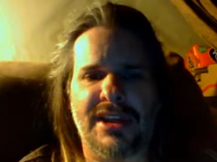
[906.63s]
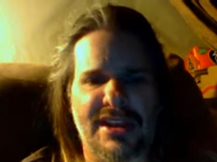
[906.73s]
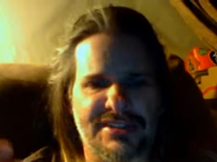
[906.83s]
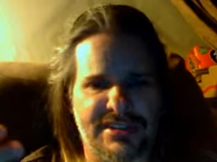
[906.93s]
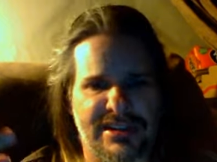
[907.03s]

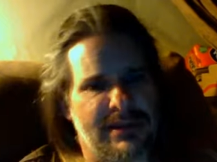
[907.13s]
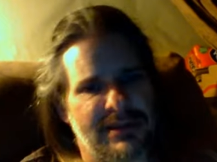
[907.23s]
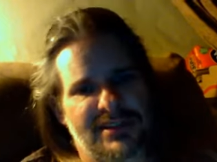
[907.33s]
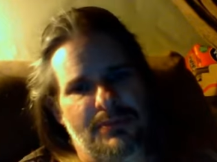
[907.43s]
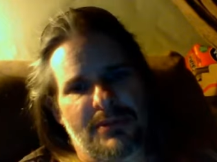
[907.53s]
Yes, and
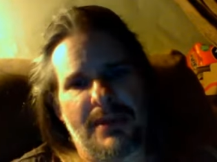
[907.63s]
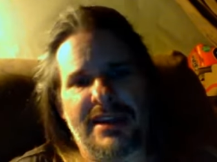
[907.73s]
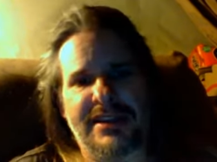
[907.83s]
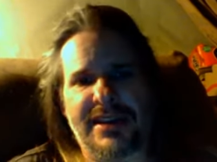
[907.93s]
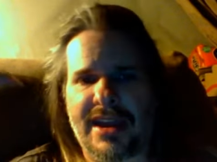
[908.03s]
he
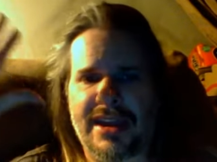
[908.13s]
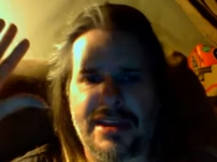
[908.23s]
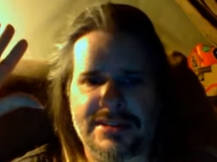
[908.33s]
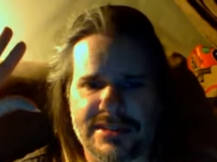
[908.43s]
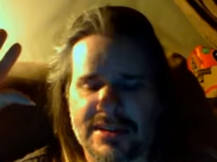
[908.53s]
made
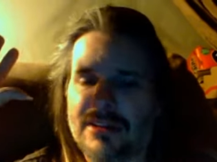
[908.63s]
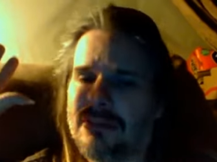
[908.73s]
gays.